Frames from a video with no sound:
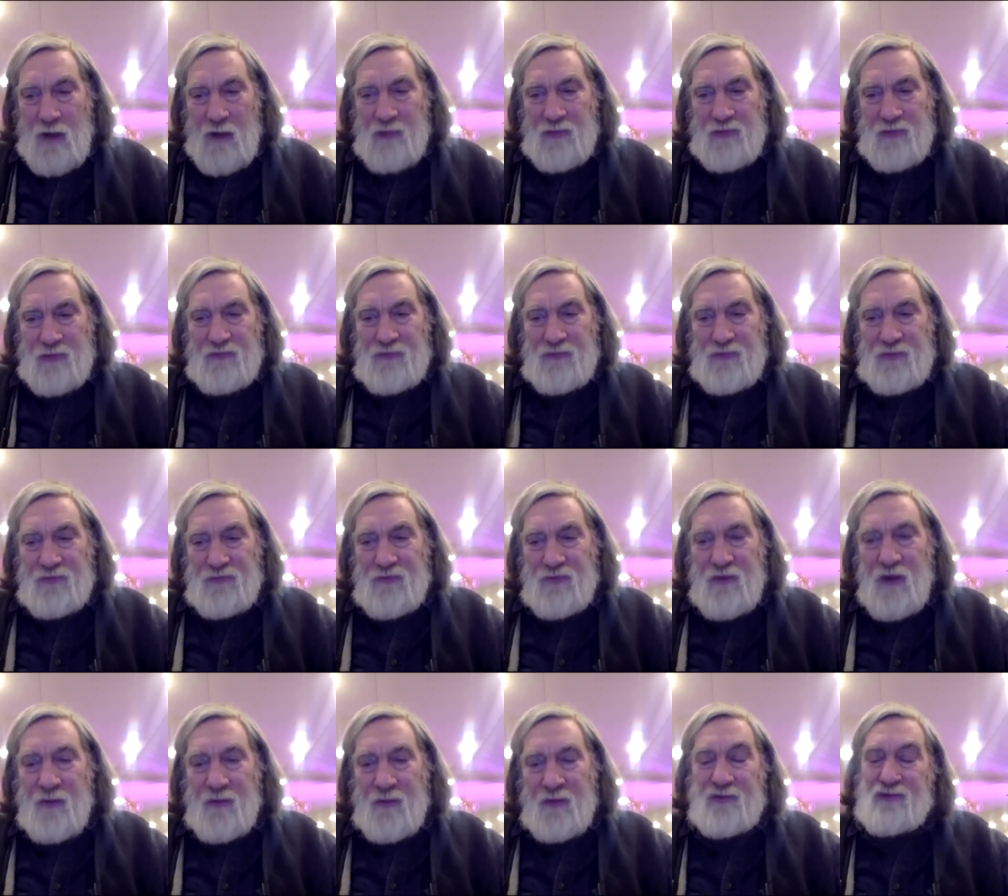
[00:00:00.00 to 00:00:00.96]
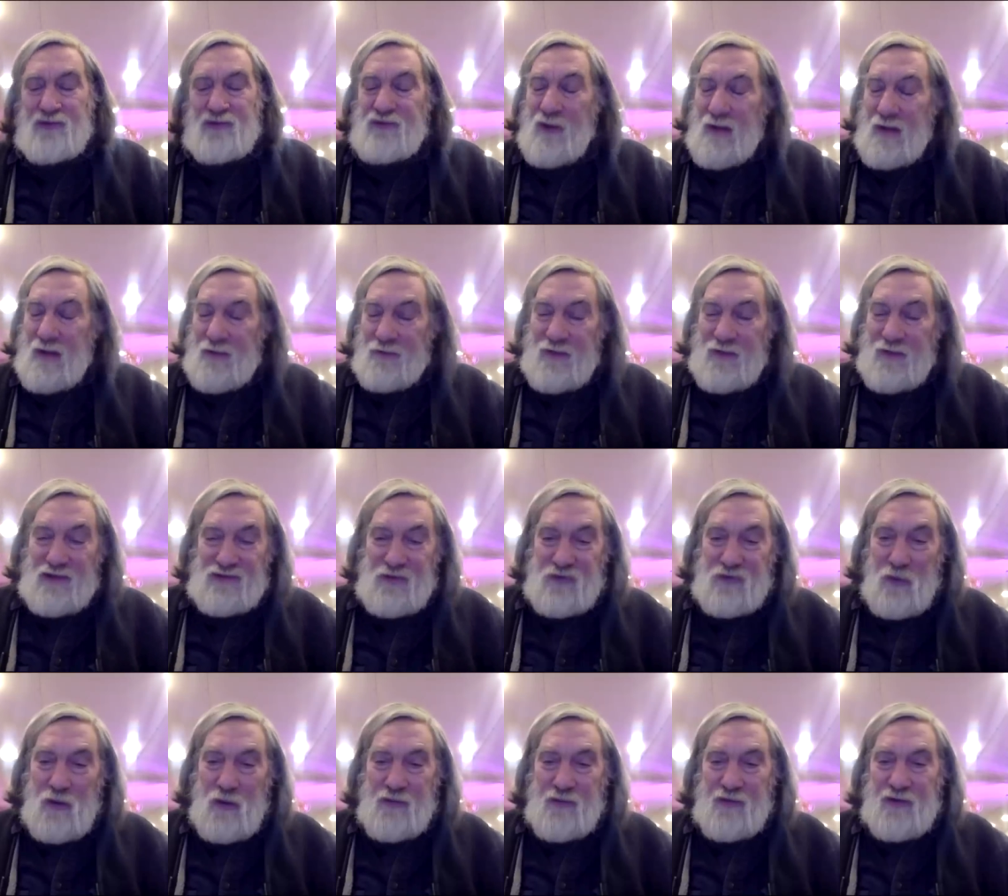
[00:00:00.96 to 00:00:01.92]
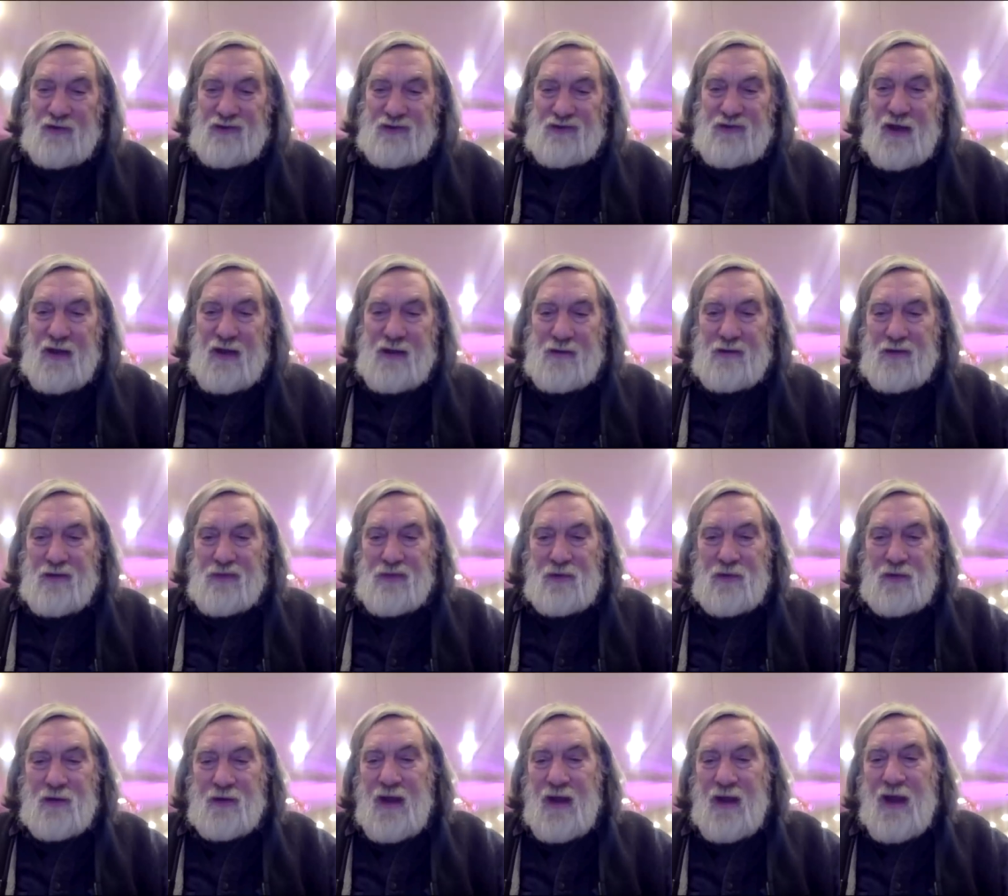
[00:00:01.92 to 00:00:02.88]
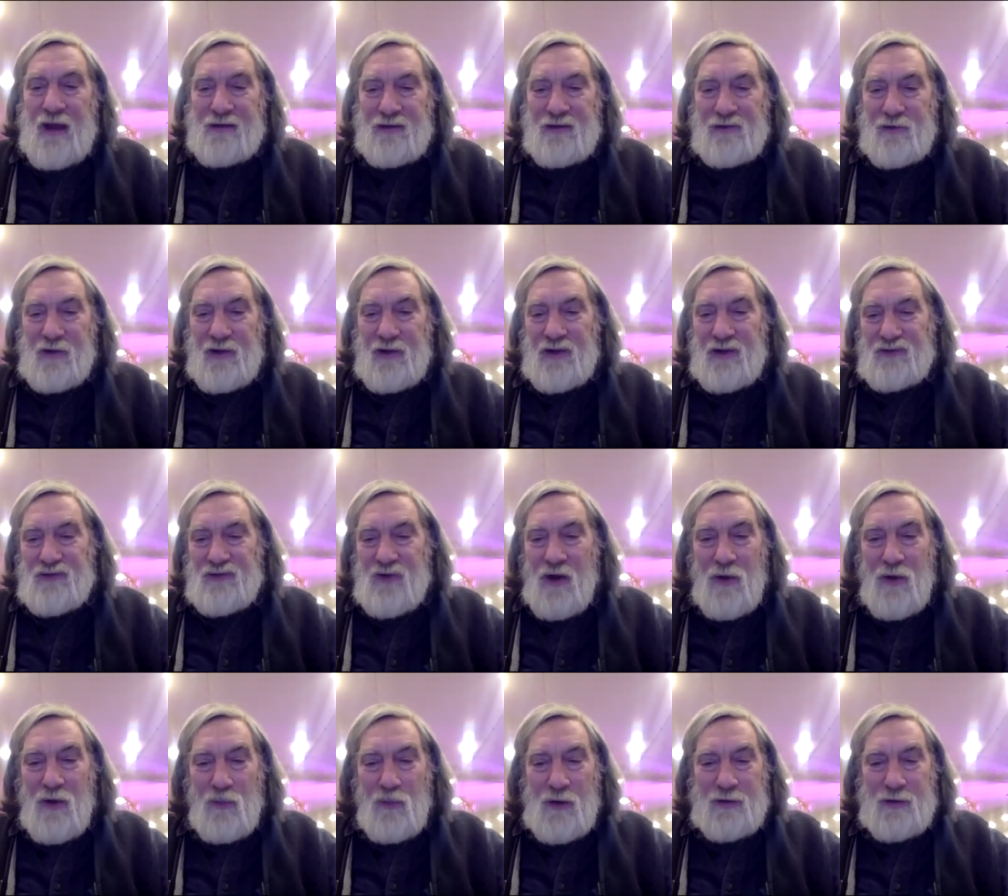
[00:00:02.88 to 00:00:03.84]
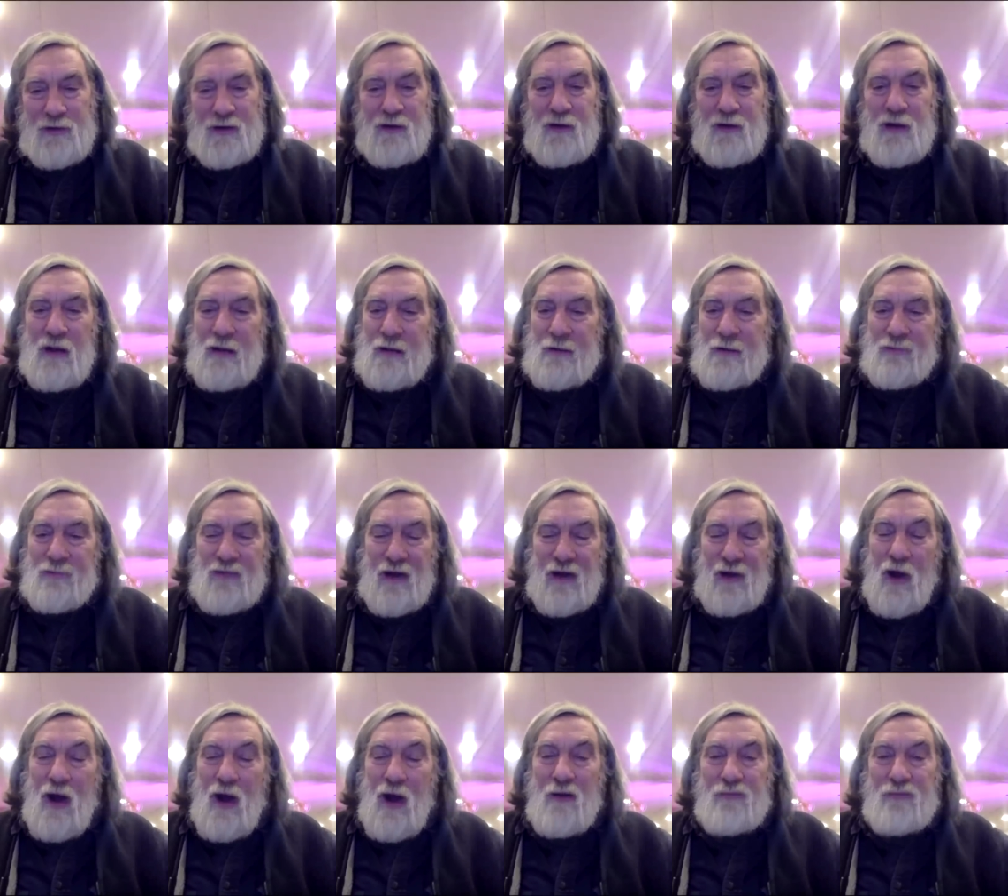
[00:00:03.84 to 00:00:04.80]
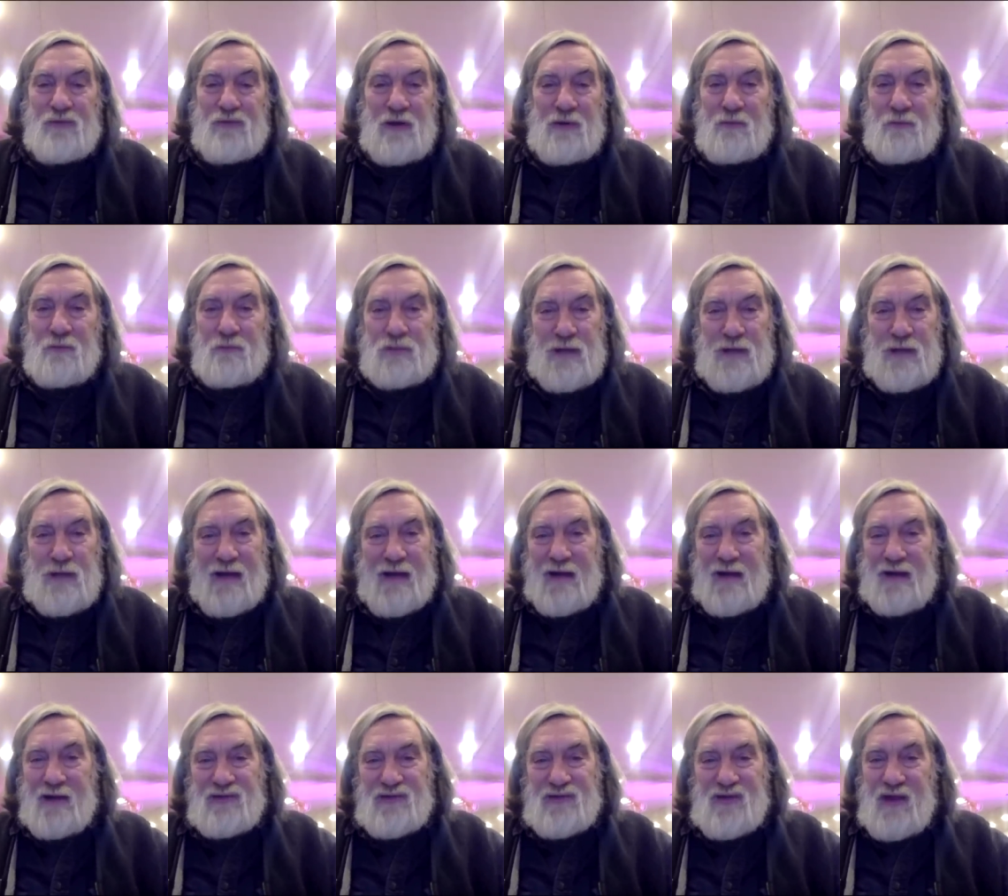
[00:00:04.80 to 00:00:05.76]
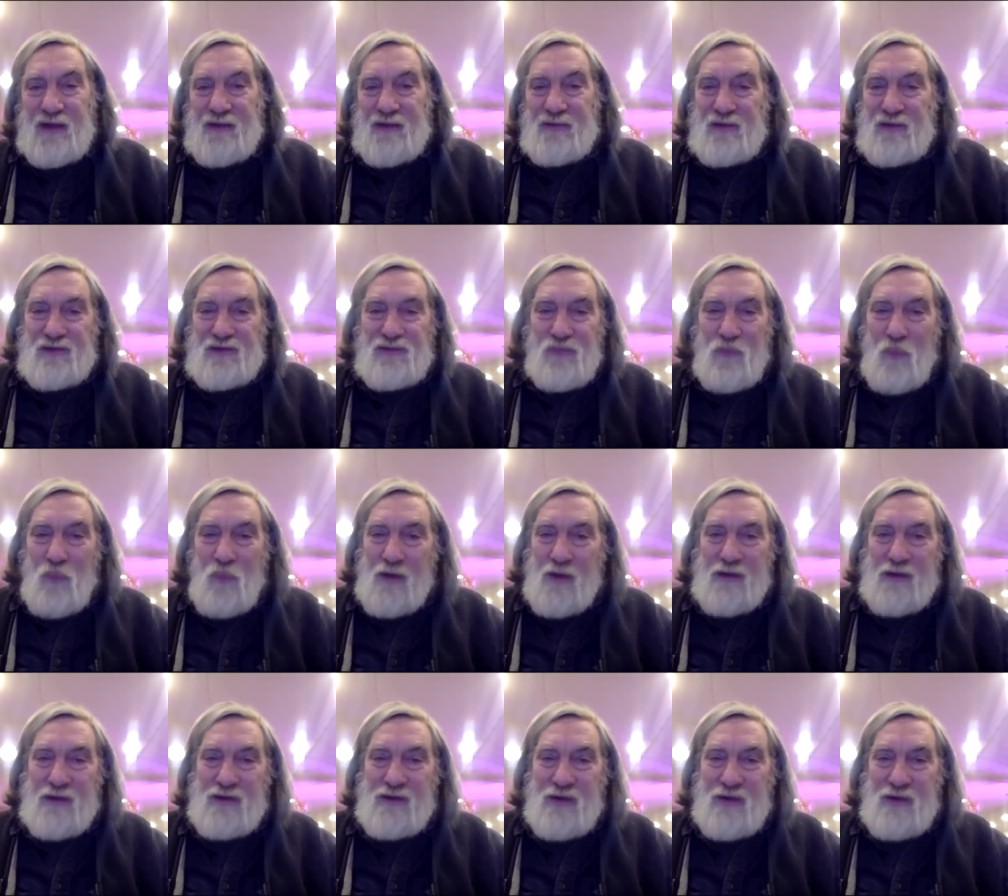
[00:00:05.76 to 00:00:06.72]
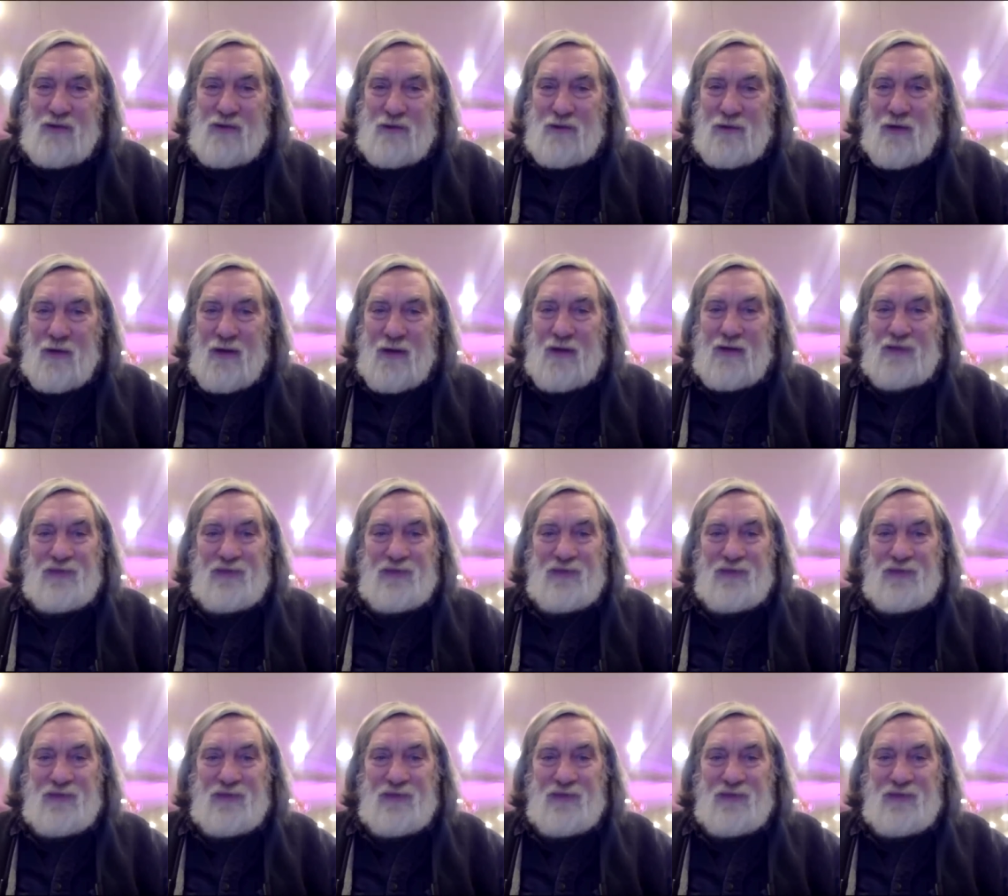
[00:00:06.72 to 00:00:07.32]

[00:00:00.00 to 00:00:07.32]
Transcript: uh, the, the farmers they store their seed at 38 degrees all winter. They're often planting seed that's 42